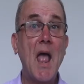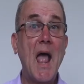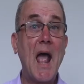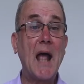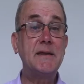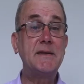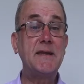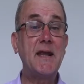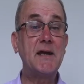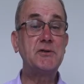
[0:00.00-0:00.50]

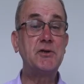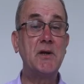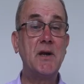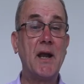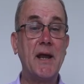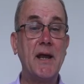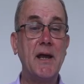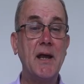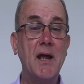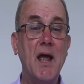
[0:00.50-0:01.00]

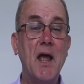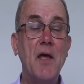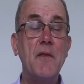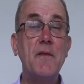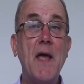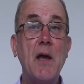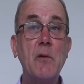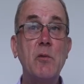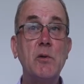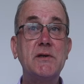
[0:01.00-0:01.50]
Additionally,
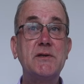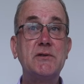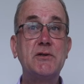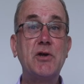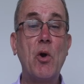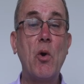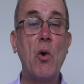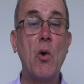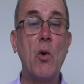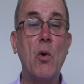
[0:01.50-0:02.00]
There was
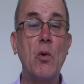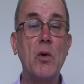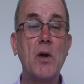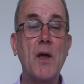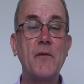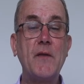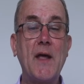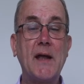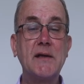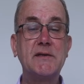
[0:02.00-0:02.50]

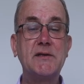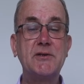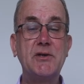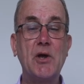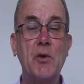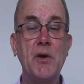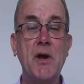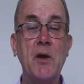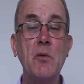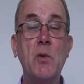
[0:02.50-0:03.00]
talk that
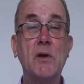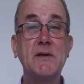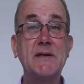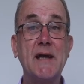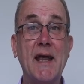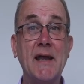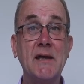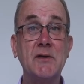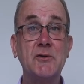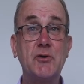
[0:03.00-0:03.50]
Sony was
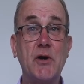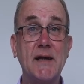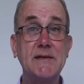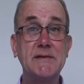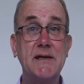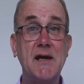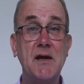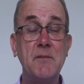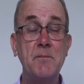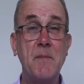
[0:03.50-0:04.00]

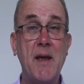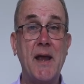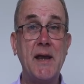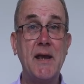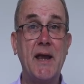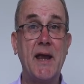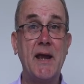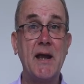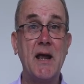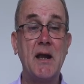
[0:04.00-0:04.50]
interested in
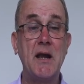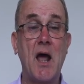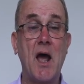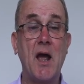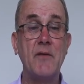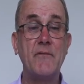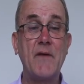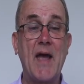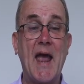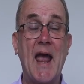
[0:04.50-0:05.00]
making a
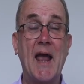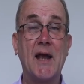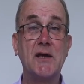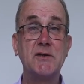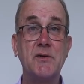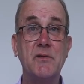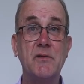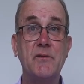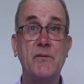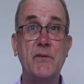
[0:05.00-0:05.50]

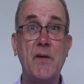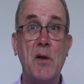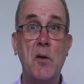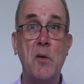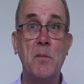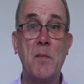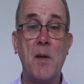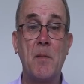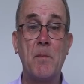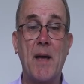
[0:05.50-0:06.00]
live-action
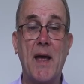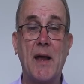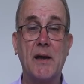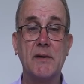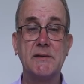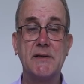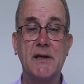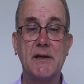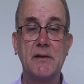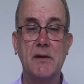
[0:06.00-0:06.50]
film
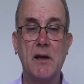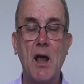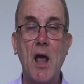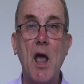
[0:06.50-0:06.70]
about it,